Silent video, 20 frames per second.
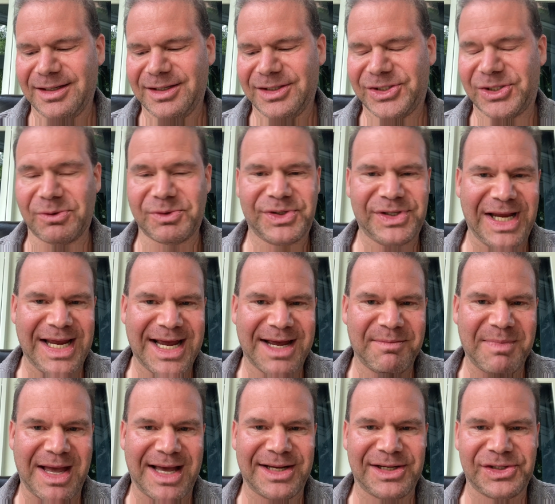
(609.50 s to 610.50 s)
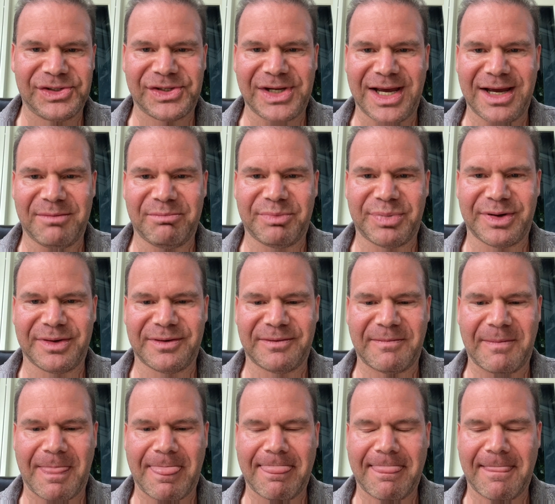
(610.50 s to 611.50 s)
so sam ends up
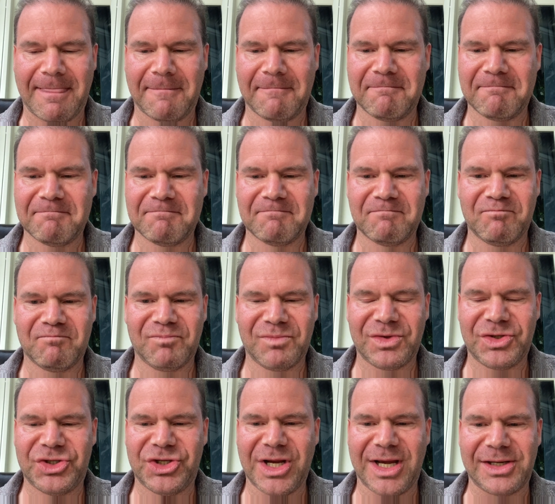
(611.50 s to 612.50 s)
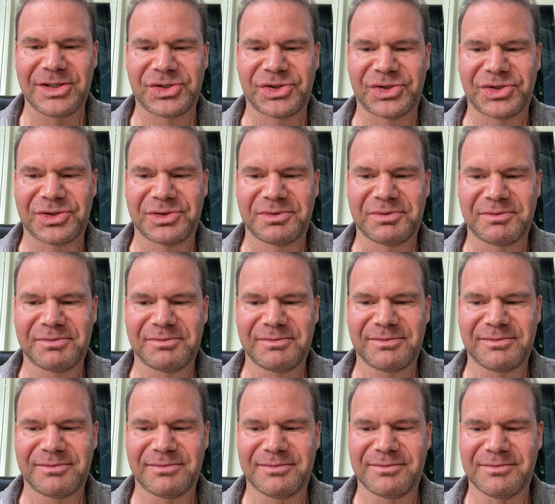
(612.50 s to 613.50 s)
just
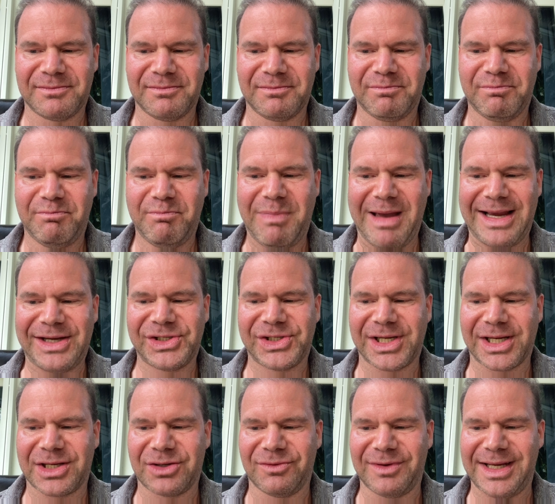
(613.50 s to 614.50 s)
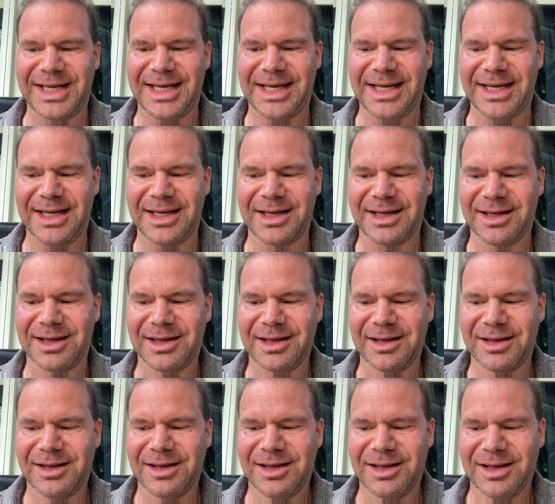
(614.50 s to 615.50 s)
basically,
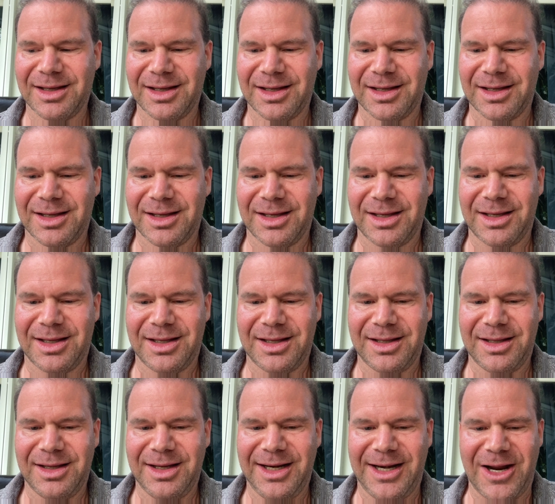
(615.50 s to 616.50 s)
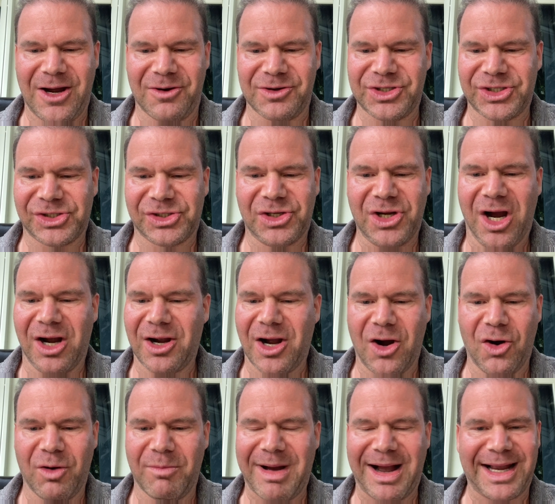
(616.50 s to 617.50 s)
you know, just gung
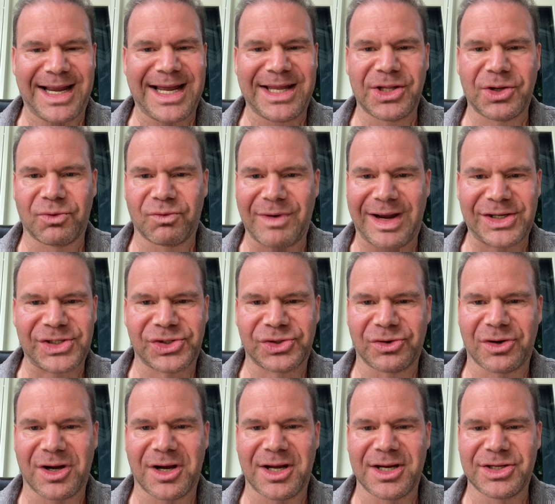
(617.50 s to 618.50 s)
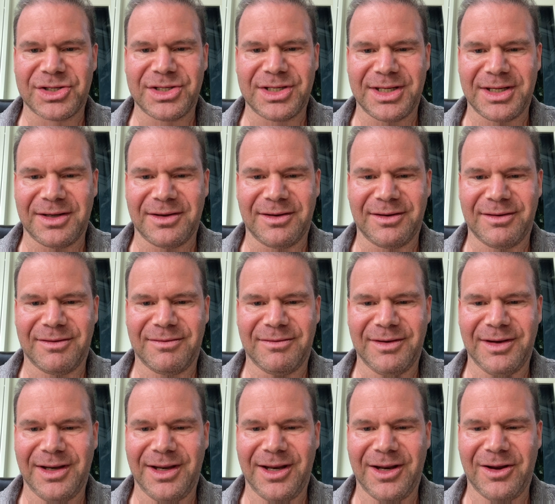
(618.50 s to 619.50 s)
ho about getting the restaurant
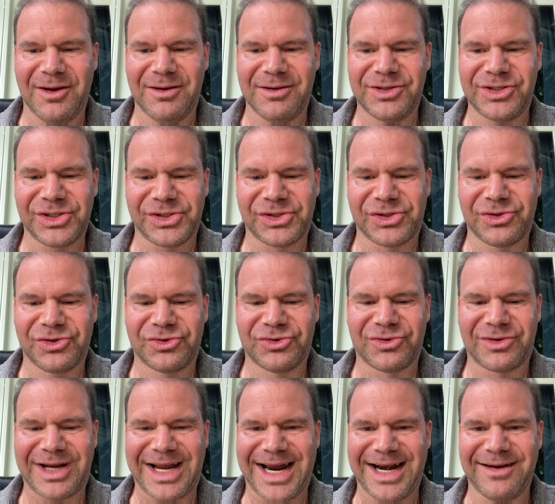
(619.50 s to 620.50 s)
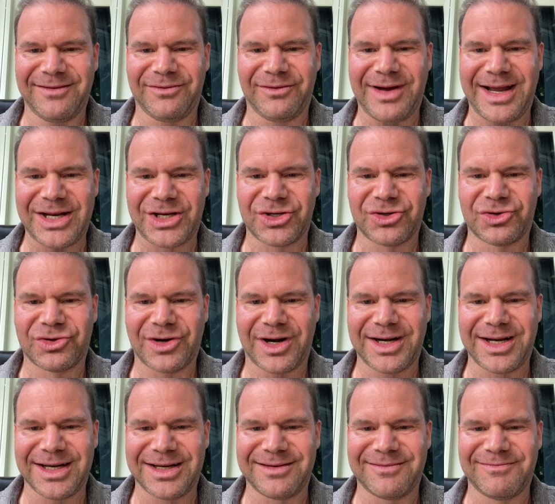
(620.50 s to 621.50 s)
and just kind of like trying
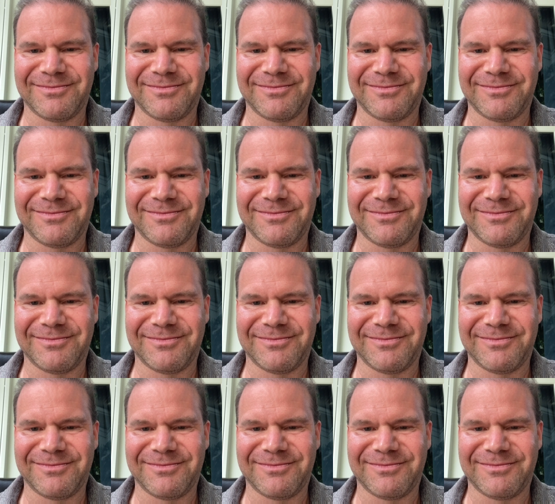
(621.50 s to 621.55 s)
to